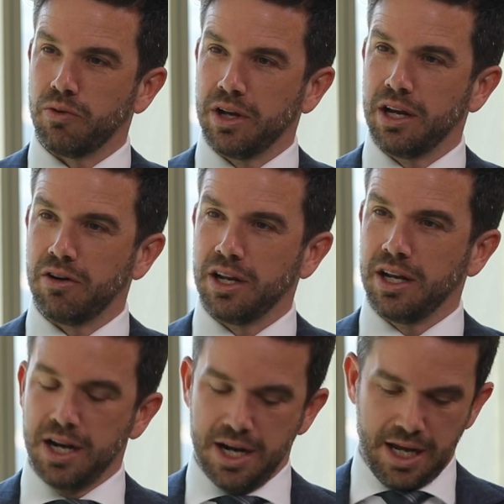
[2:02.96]
career
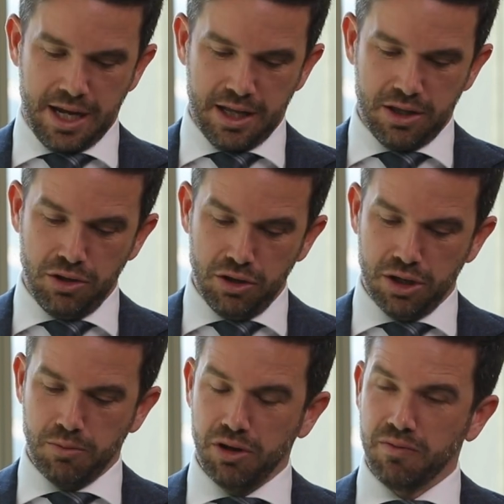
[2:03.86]
in the
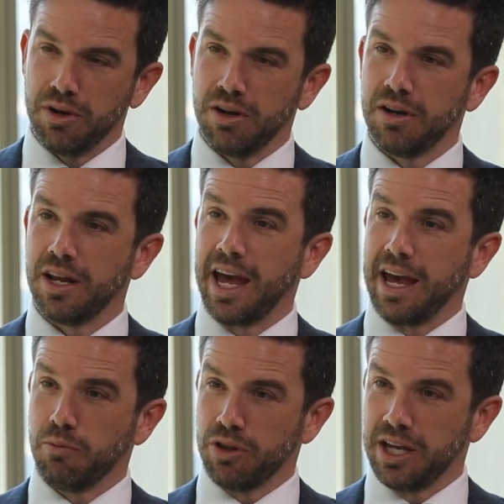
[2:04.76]
union movement
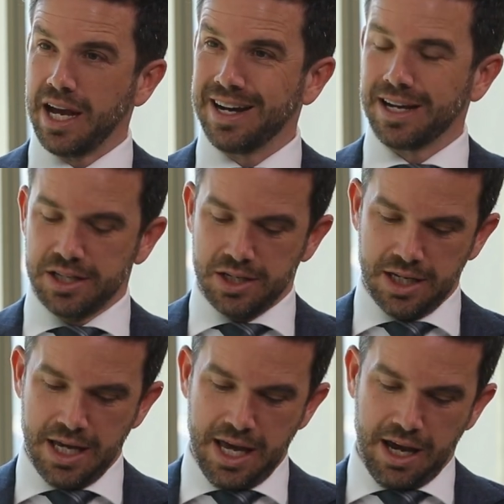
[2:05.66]
and were the youngest
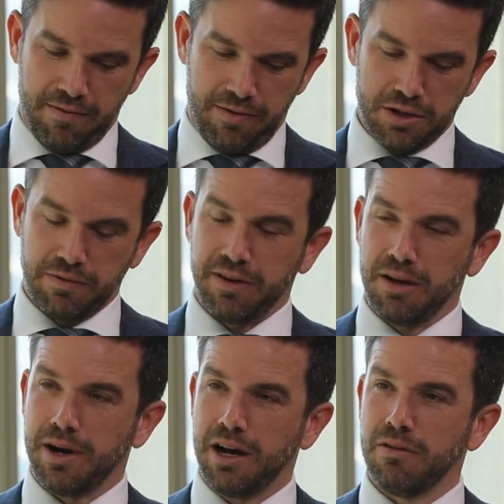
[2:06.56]
and first
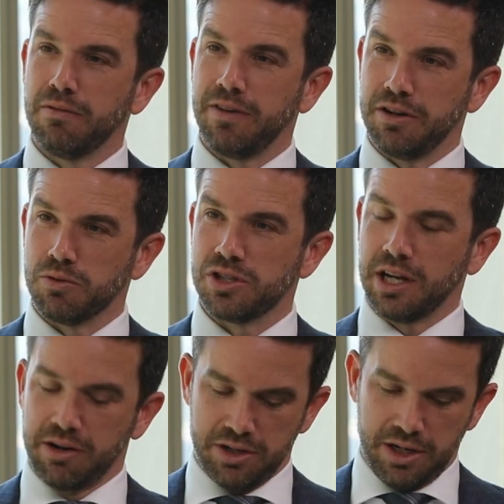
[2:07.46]
female federal
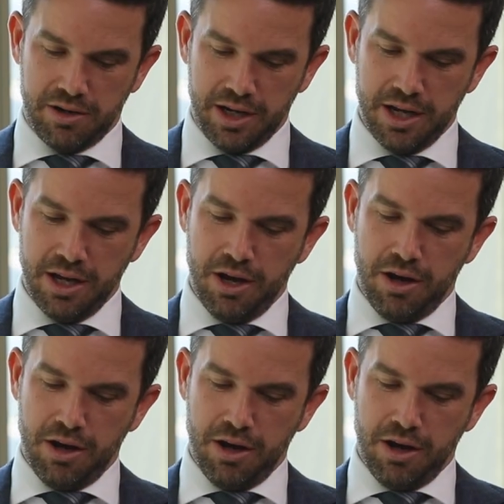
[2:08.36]
secretary